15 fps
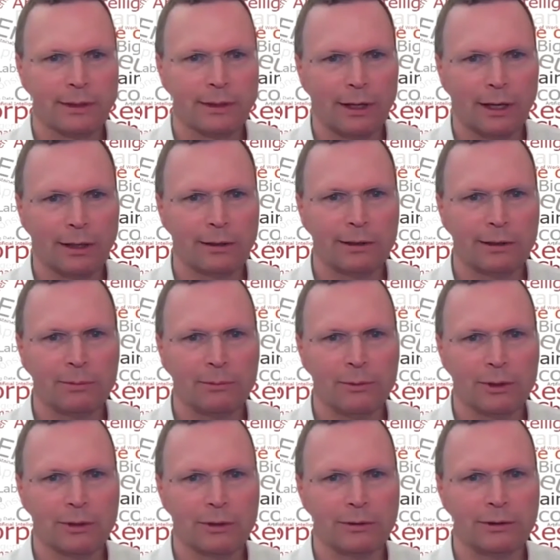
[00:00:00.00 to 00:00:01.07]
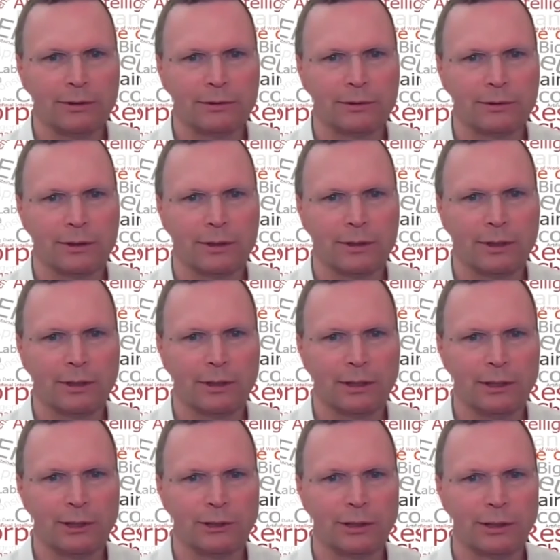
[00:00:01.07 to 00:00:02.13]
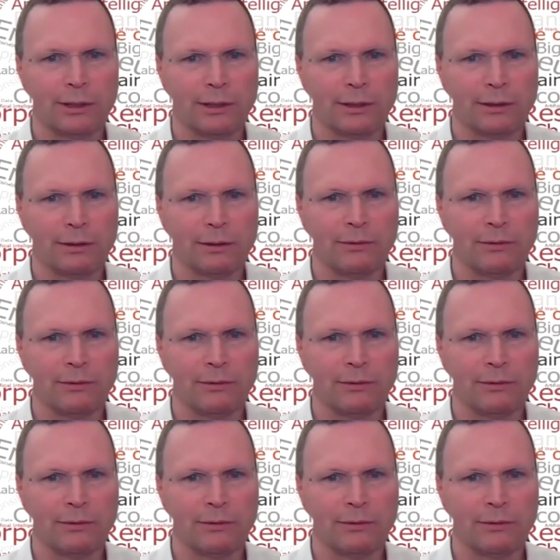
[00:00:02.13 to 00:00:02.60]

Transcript: Currently, we work on these regional and